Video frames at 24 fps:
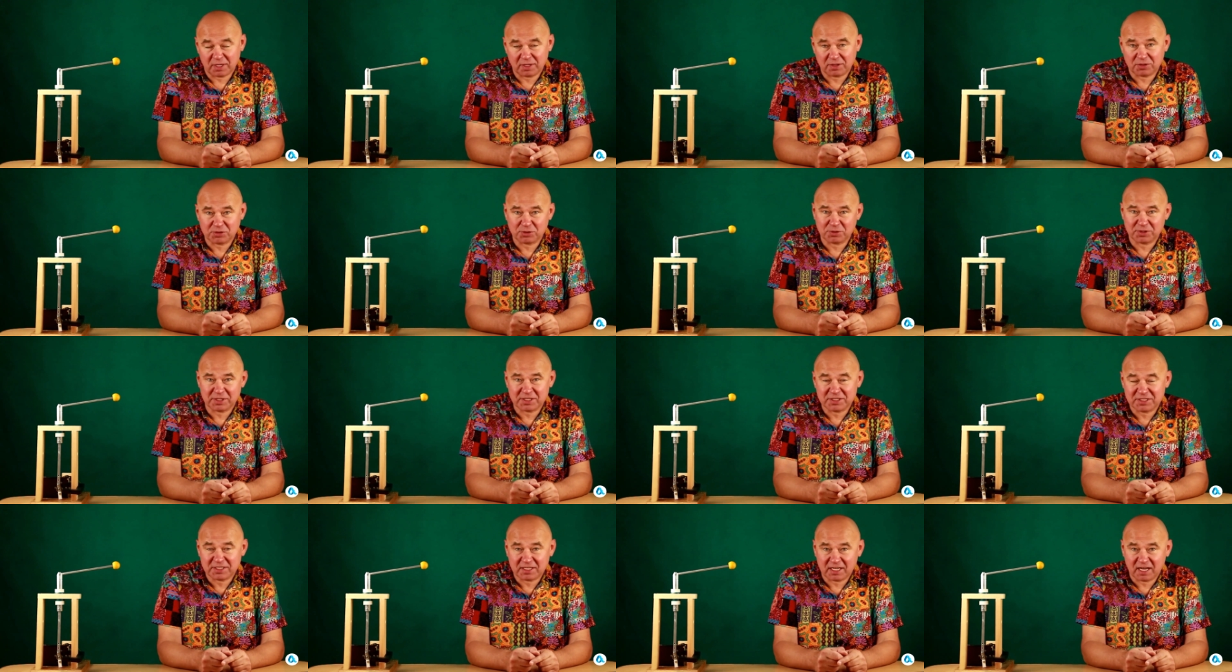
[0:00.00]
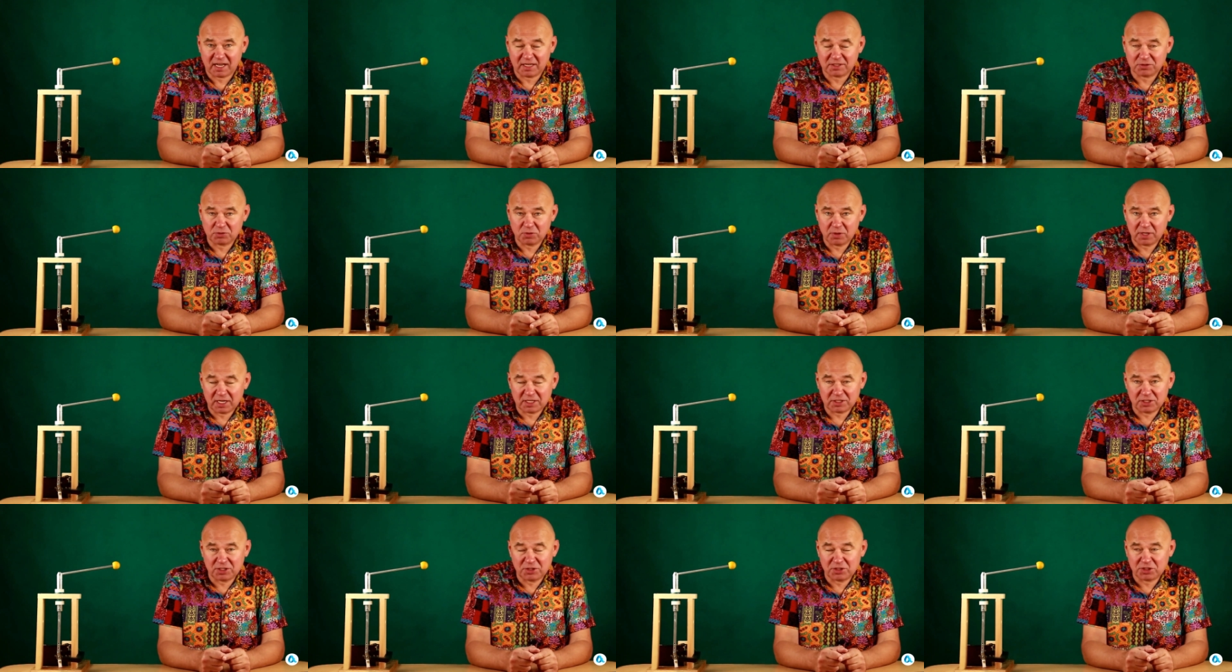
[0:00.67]
into this last
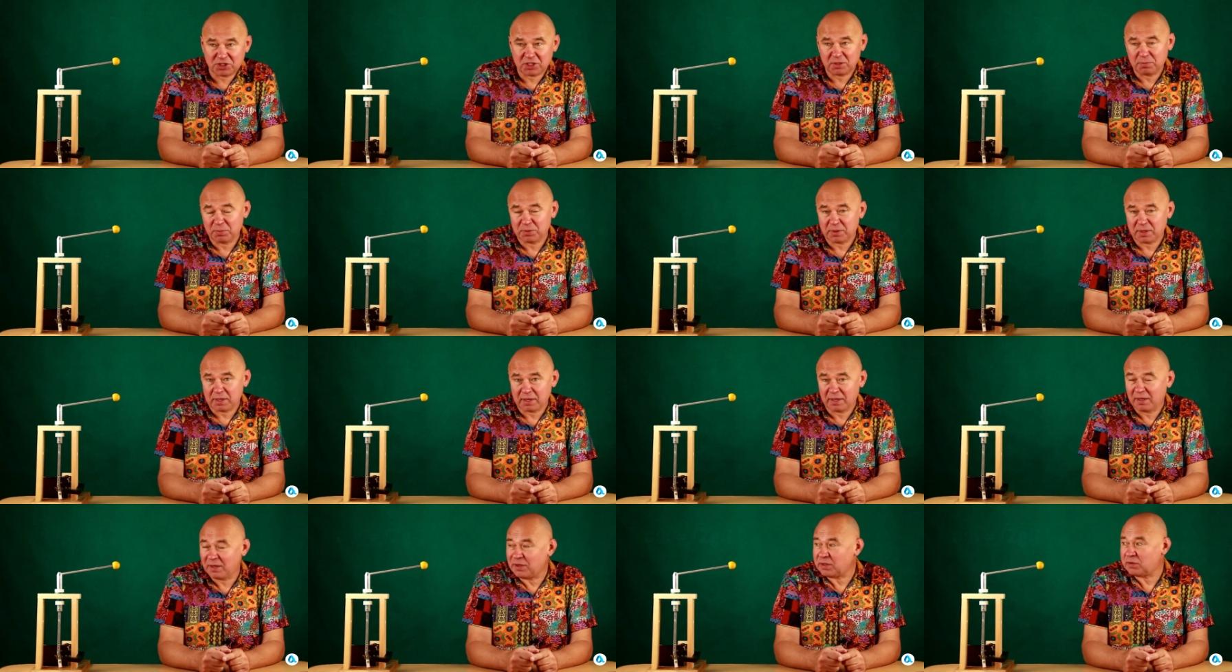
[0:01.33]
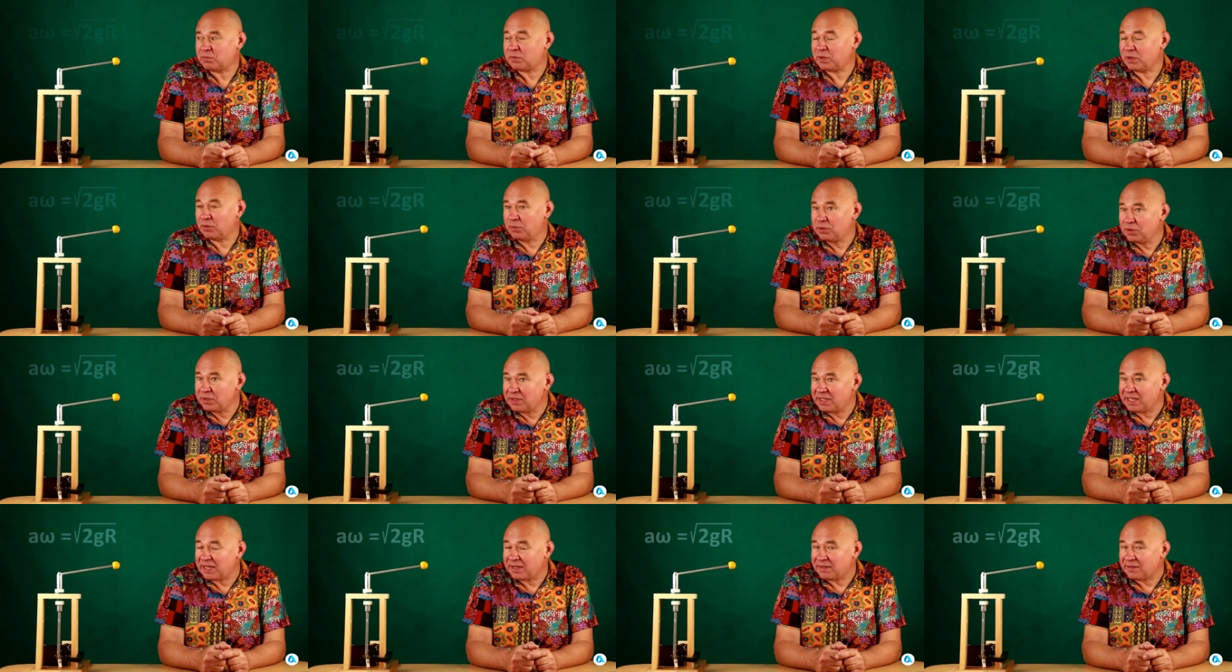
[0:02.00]
relationship, we will
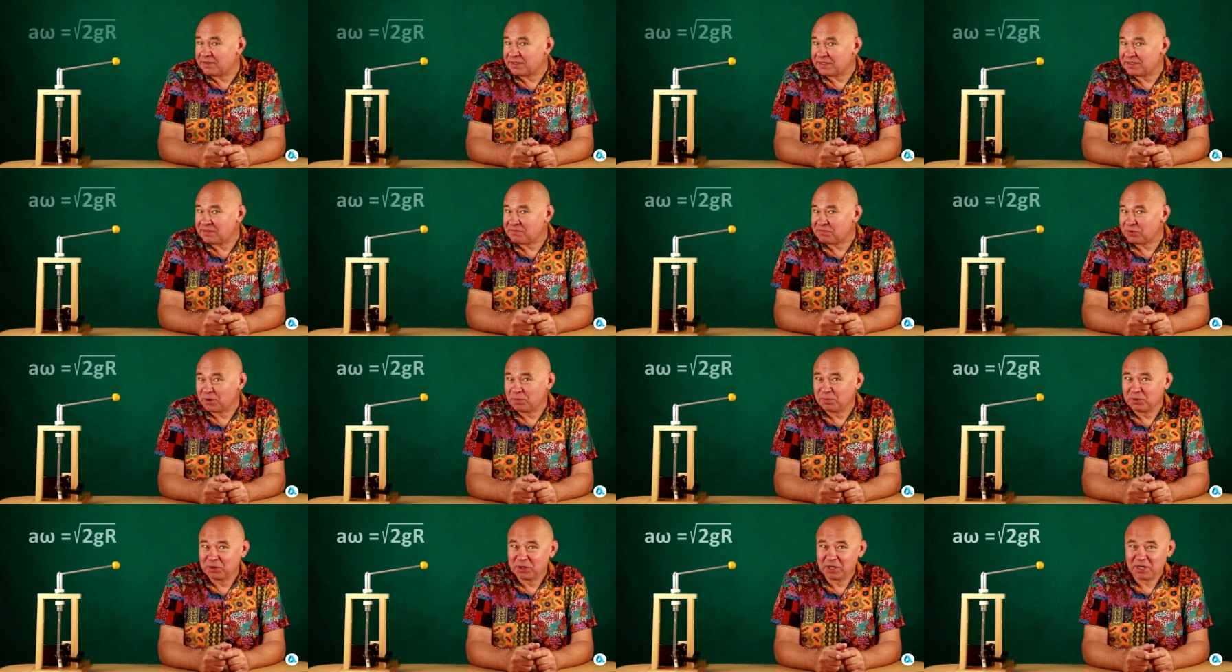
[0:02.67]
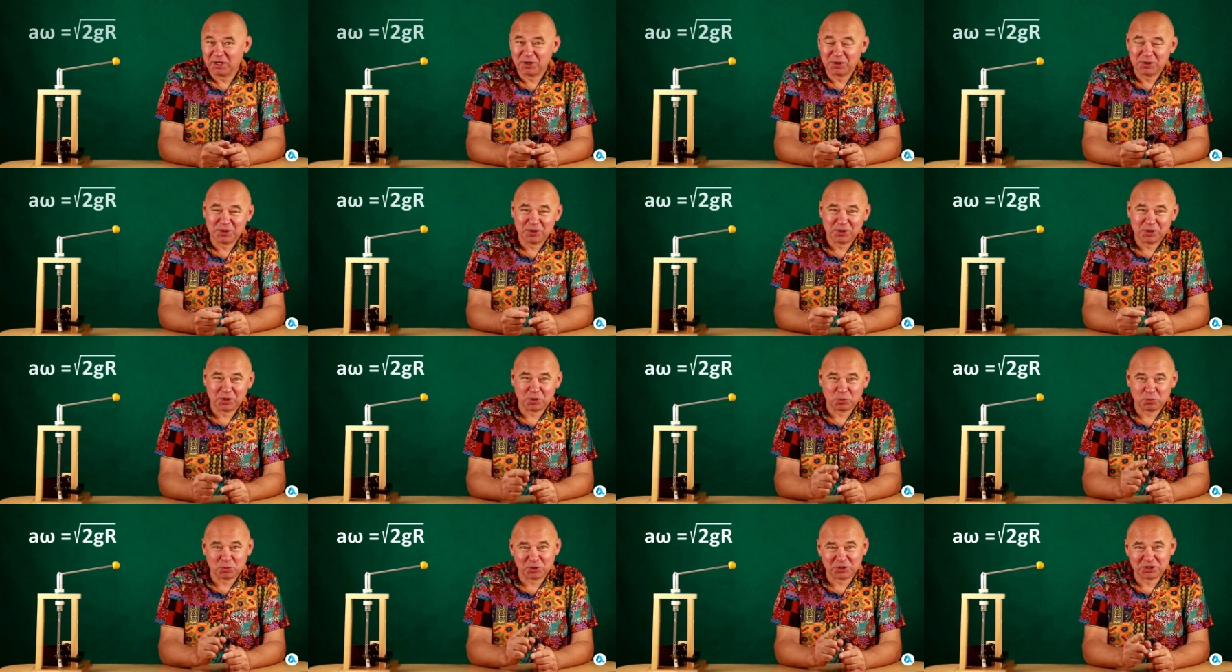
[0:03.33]
get this formula,
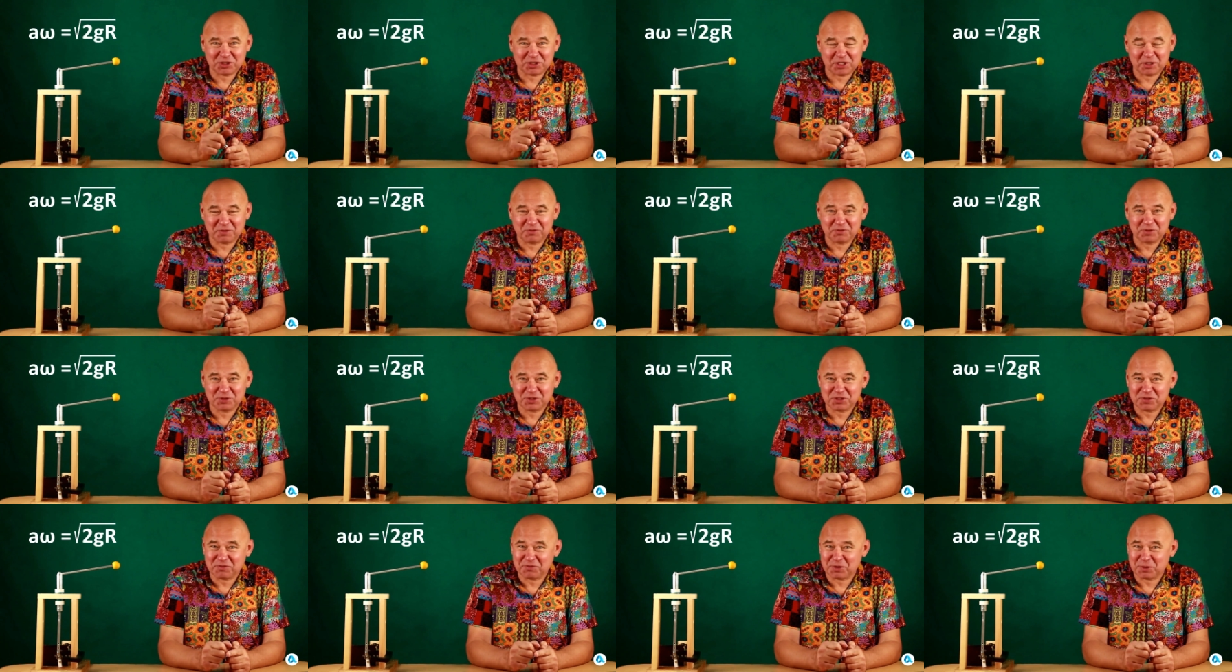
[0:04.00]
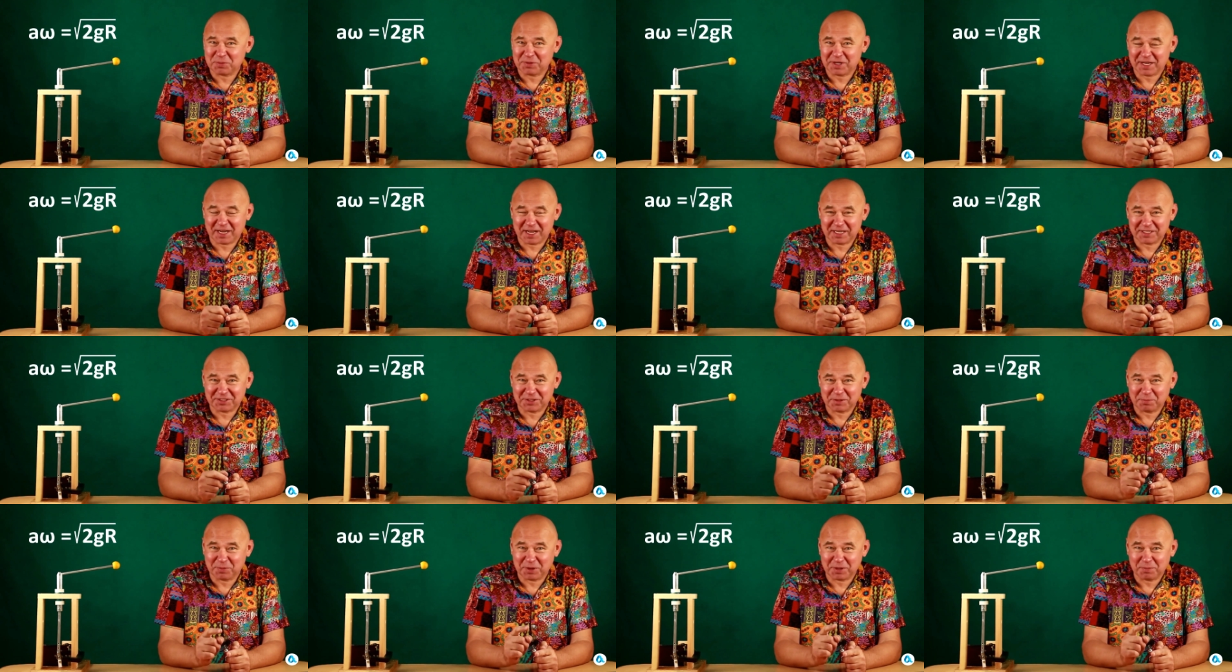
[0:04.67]
which differs from the
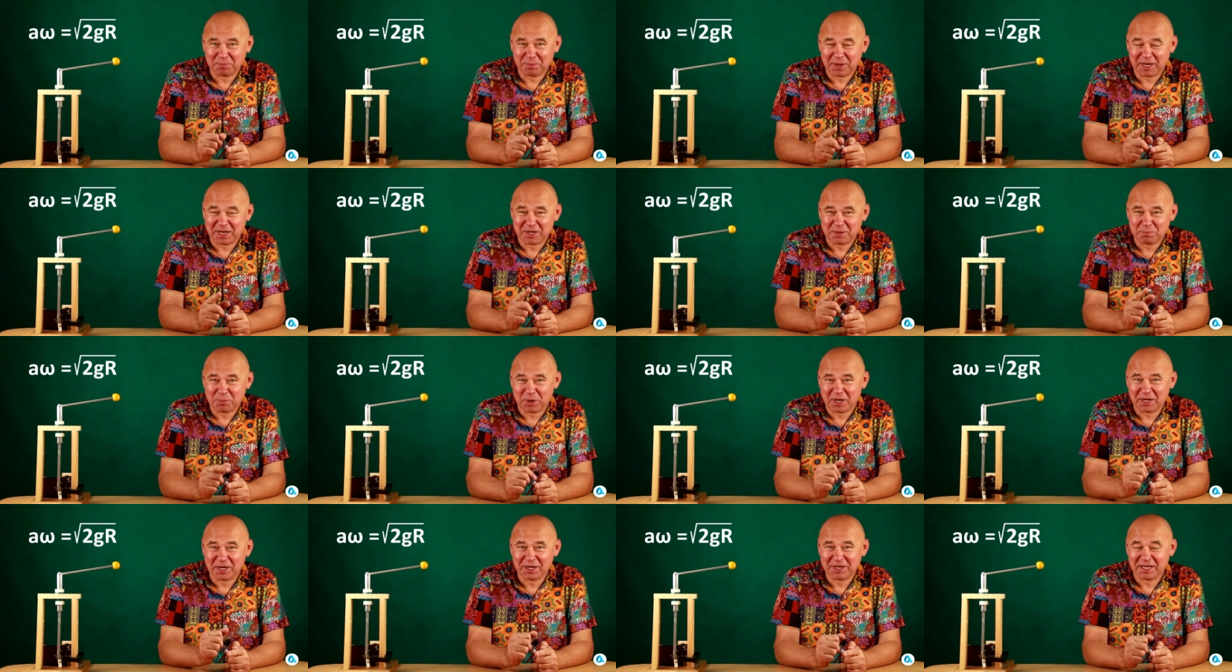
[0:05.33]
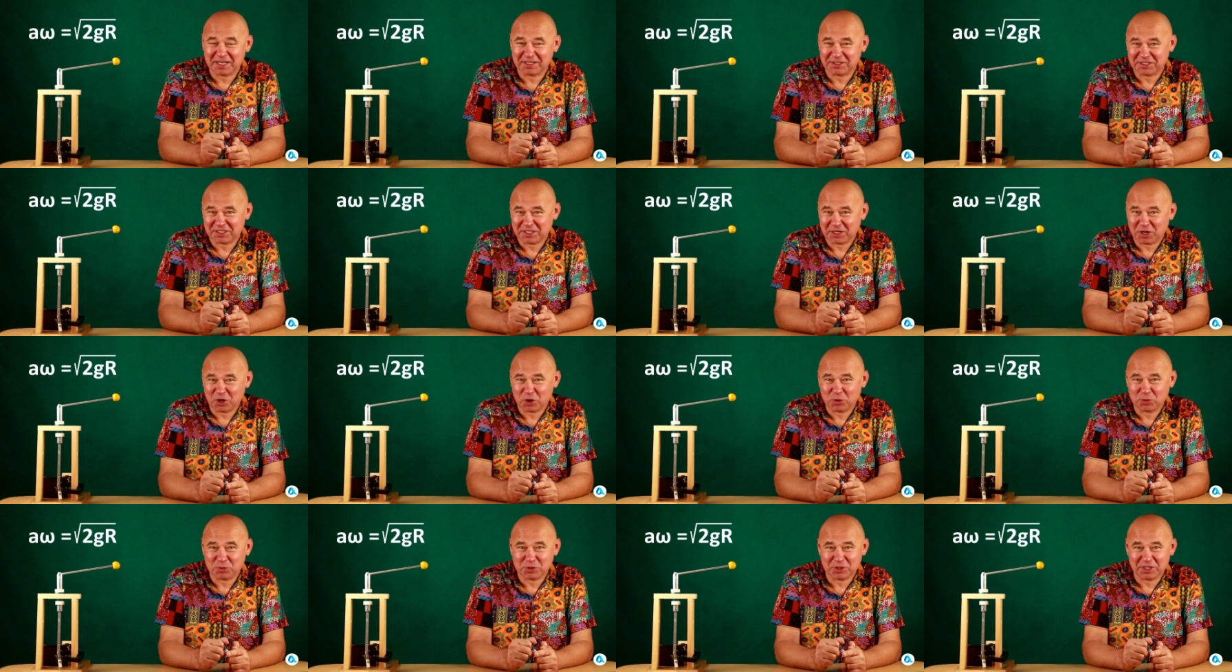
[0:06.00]
estimate made by Alexei
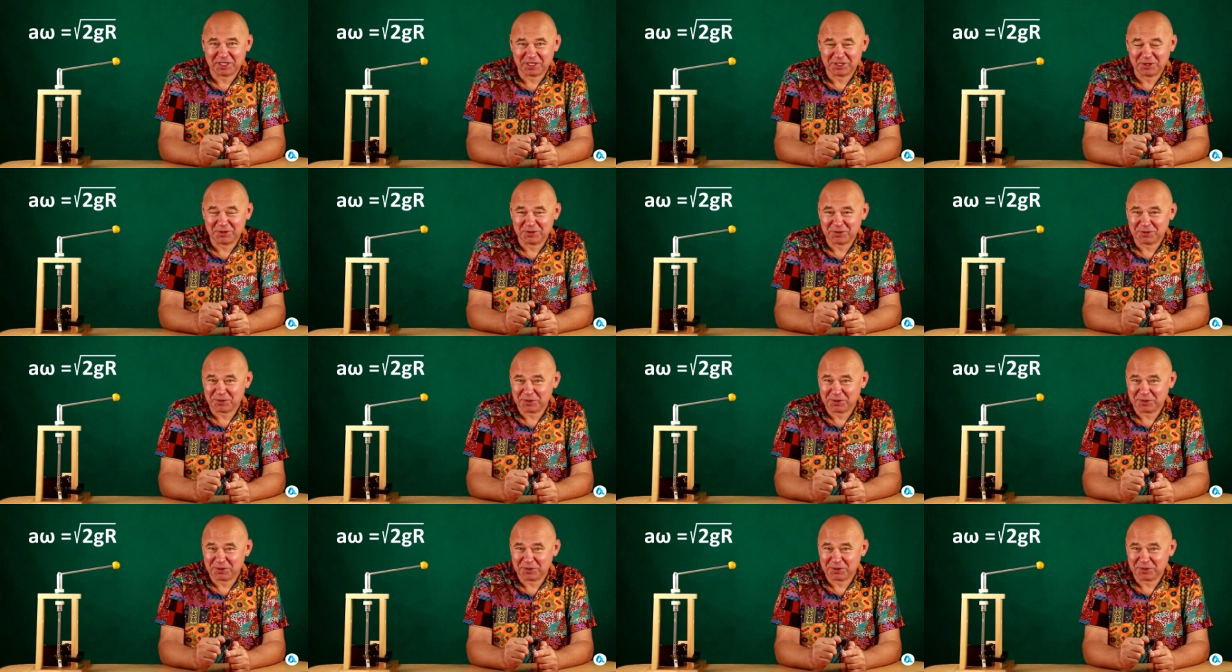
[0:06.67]
only,